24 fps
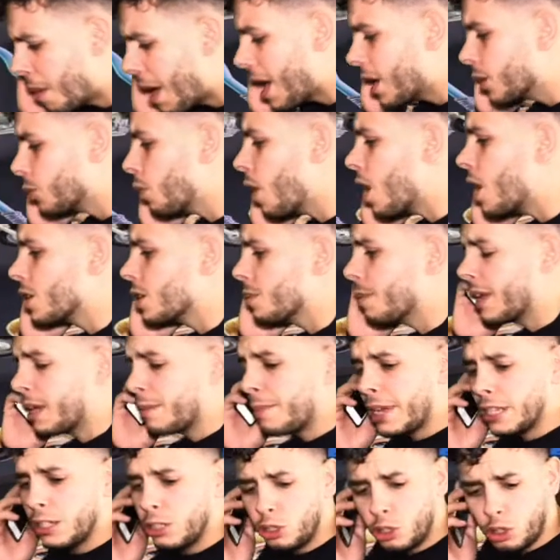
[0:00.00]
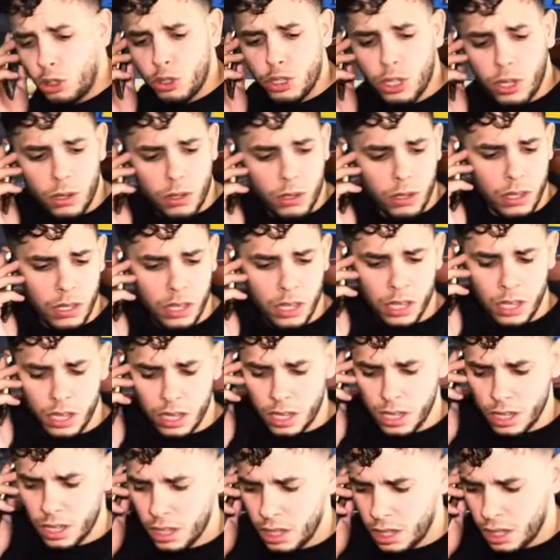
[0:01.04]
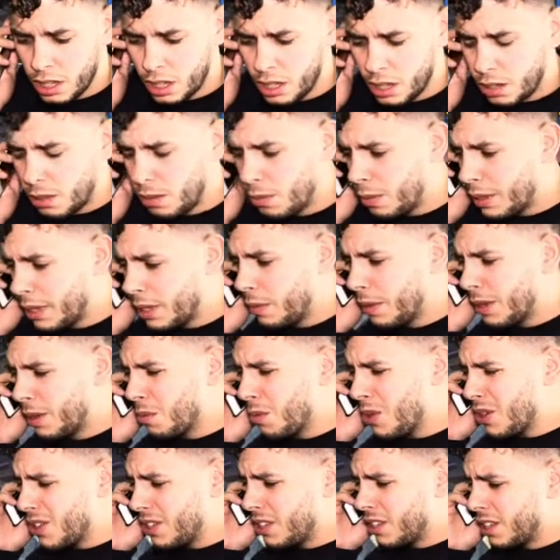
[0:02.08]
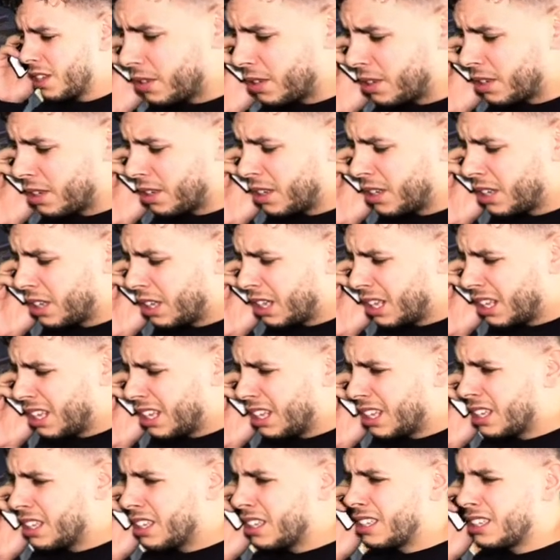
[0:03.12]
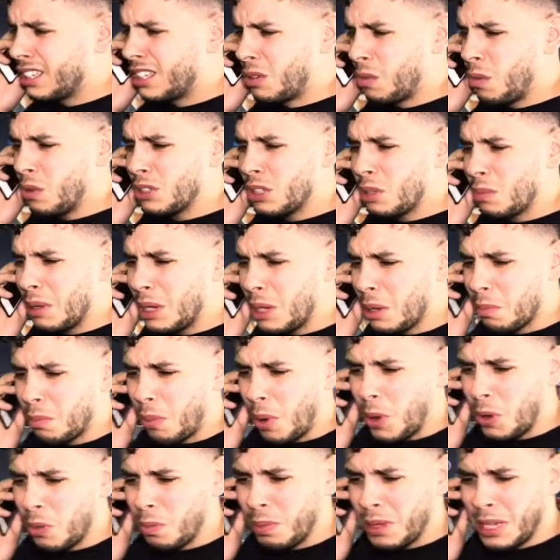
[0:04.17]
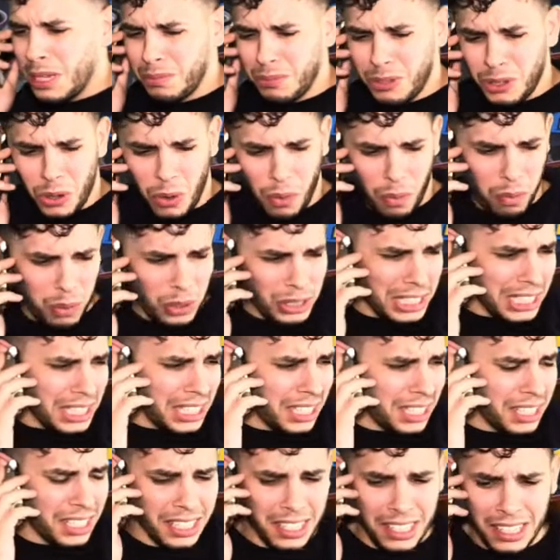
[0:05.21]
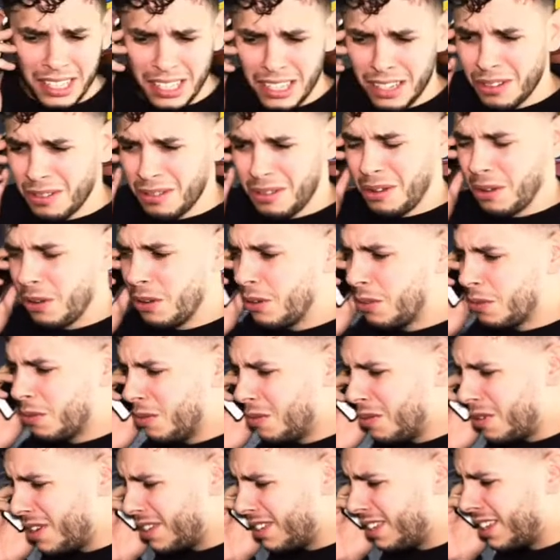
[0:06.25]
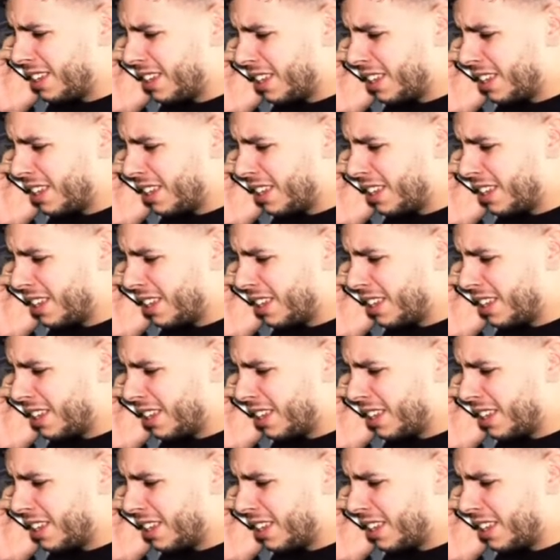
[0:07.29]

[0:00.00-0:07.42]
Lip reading: Miles, where are you, man? I'm at the studio. Wait, wait, what? She wants to be the Bo Peep to your Woody. What?